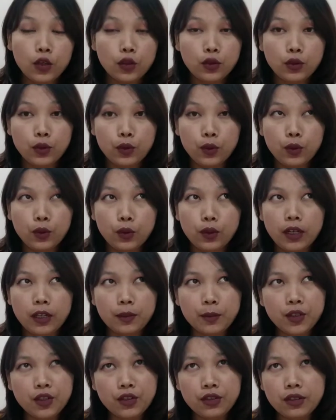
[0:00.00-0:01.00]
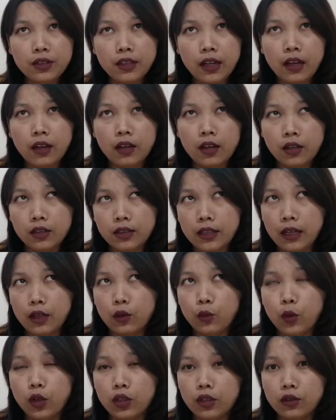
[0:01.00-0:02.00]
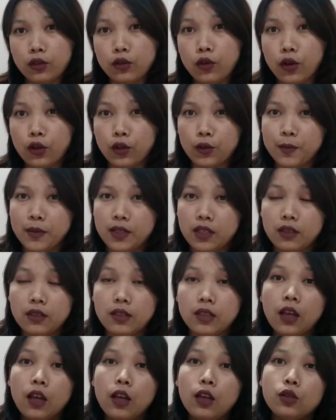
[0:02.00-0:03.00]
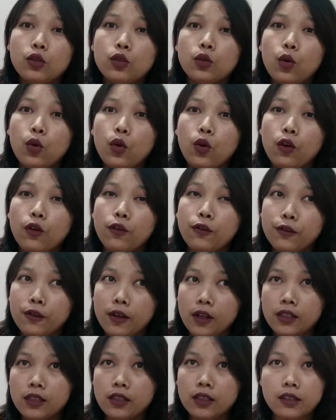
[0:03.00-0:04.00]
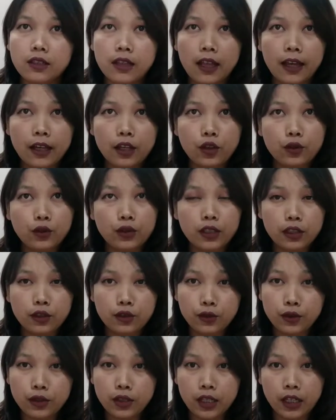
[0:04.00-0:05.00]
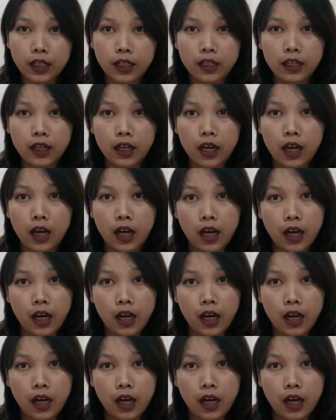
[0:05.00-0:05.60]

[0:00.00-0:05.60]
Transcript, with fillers: So let me just tell you what are the documents. So first is like you need to take